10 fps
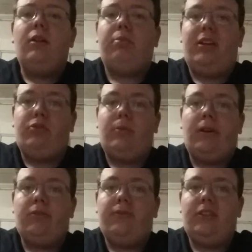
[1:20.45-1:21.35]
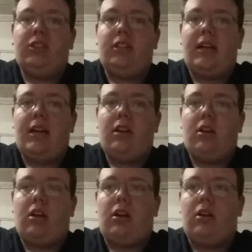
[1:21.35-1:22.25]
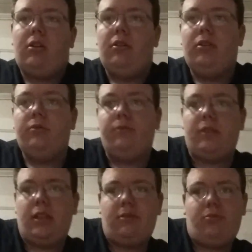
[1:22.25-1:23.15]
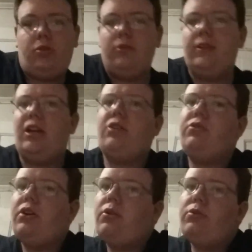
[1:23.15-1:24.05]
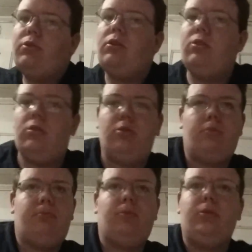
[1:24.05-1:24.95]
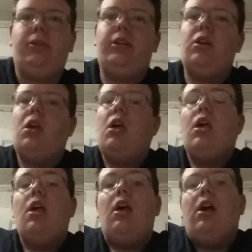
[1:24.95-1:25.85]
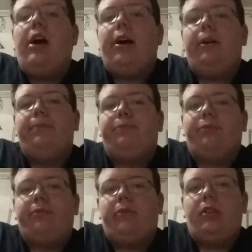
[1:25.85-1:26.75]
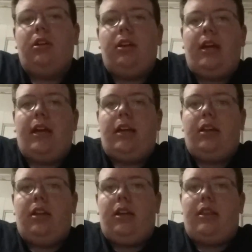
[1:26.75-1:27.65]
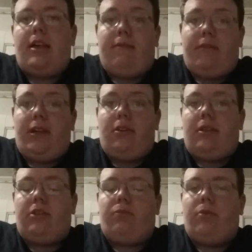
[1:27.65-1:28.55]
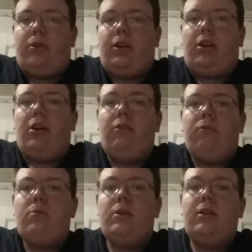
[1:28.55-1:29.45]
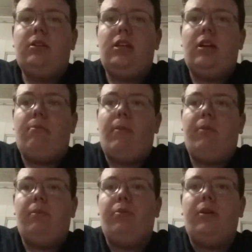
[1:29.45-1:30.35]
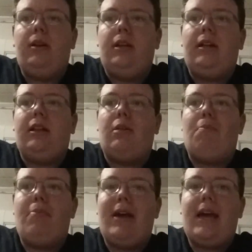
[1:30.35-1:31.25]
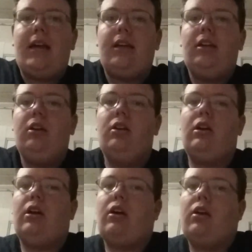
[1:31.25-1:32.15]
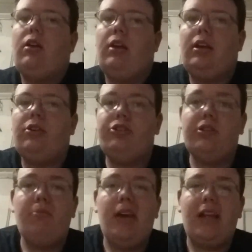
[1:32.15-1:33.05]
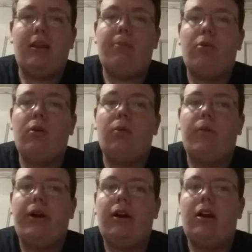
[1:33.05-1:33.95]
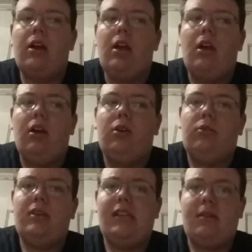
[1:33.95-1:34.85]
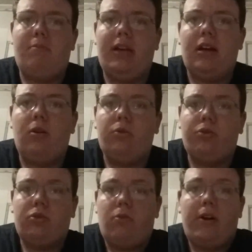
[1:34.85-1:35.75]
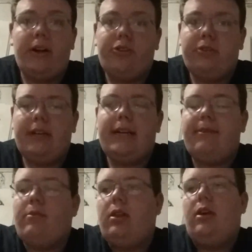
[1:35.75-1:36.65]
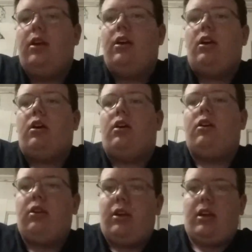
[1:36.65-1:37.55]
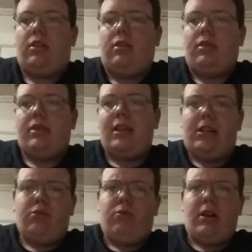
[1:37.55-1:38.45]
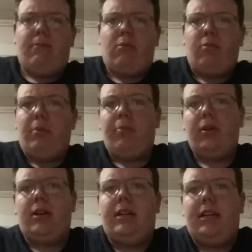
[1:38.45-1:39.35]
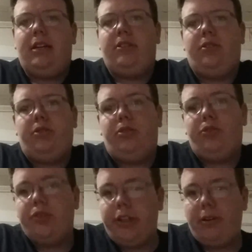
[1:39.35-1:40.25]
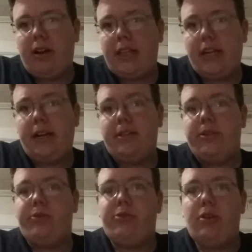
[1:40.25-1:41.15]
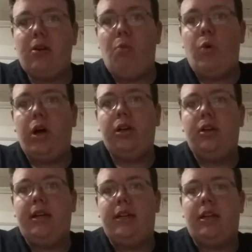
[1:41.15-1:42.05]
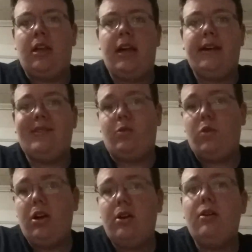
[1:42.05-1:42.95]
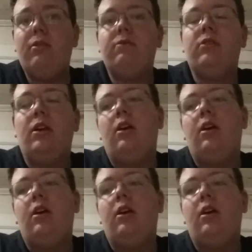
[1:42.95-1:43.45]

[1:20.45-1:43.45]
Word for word: The place where I was fishing at, uh, like two videos ago or, or three. Um, and in that video that's where the cove was i'm gonna be putting it at the back uh, it should be at the part where you see the big old square trout uh, and that's where i'm gonna be putting that because there's a tree right there and there's some water that has runoff